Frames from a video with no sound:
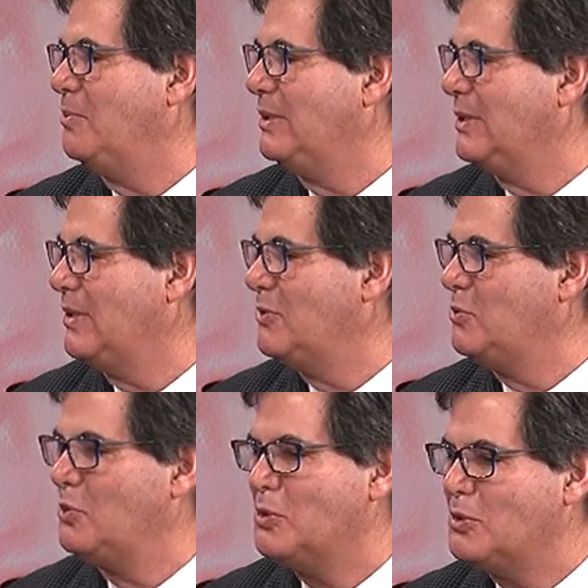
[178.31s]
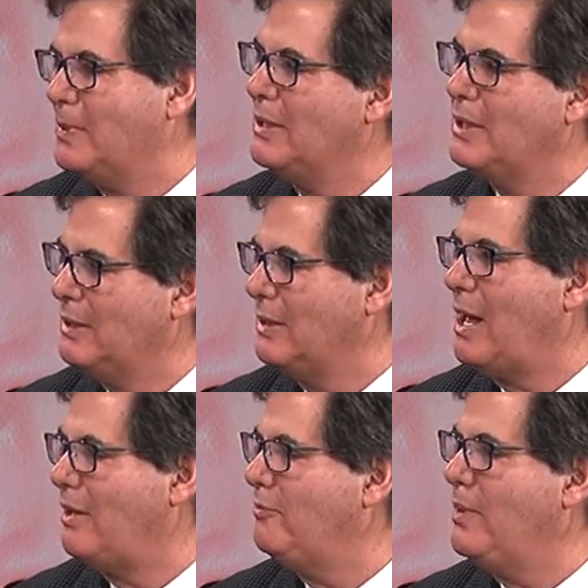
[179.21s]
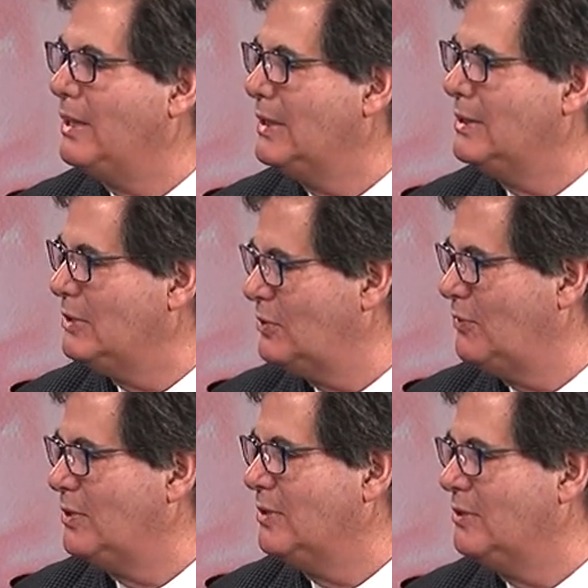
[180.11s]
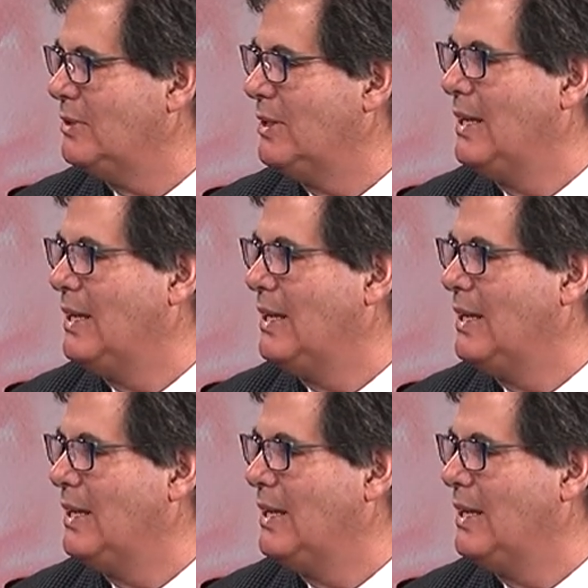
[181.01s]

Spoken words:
because you can spend a lot of money in this field